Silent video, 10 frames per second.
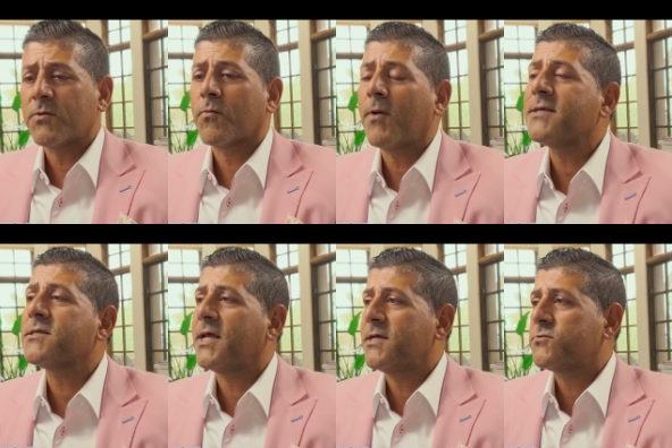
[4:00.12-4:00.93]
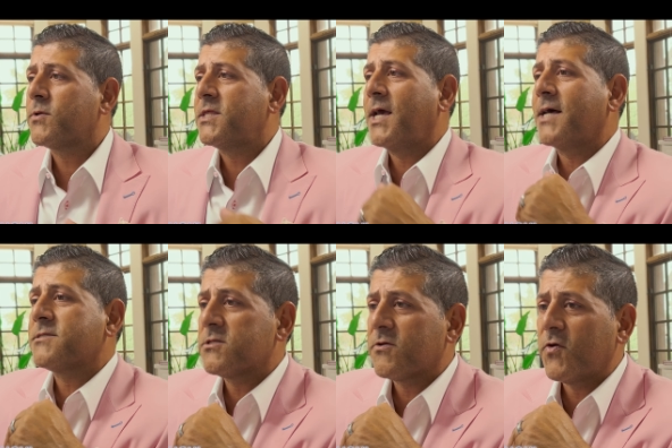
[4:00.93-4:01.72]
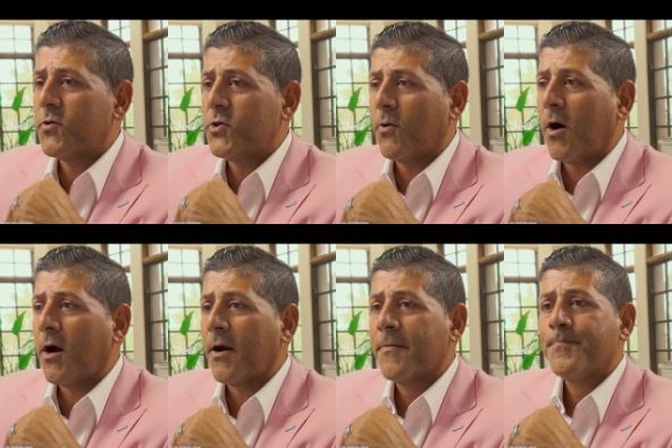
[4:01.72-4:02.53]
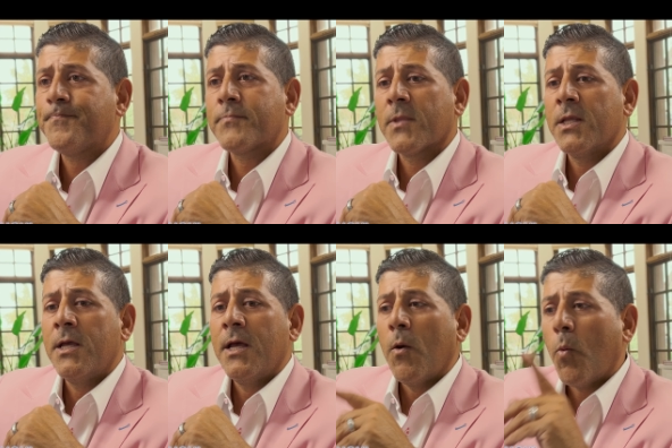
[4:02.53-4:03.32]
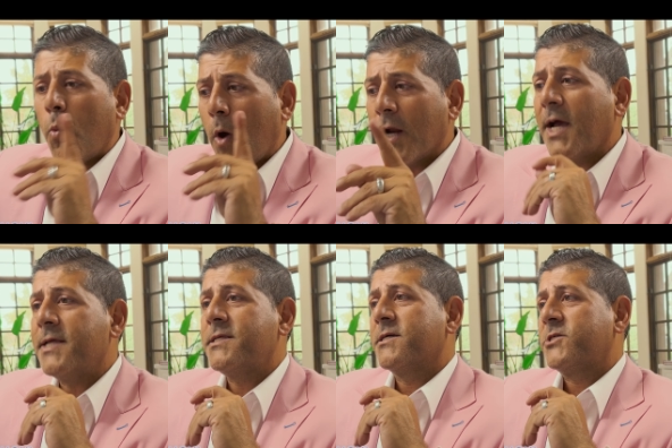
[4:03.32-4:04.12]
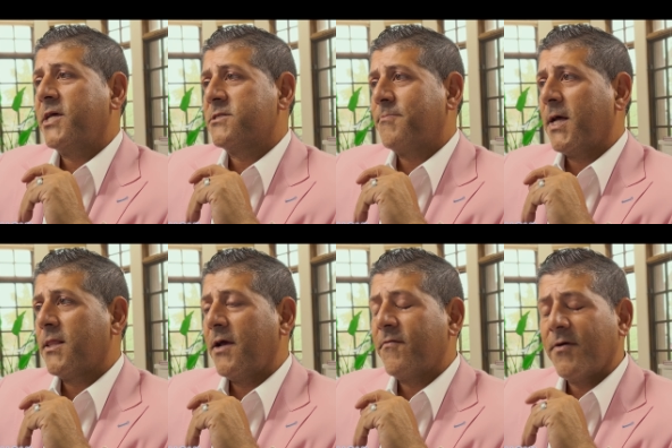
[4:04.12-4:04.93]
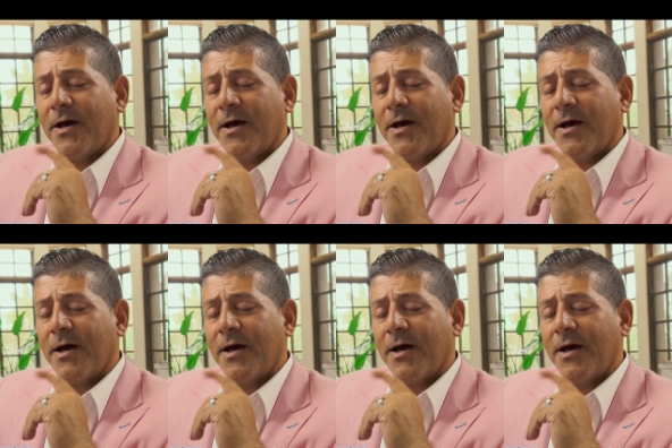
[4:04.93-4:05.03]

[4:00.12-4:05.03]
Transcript: it resonates with the essence of who you are. One idea changed my life.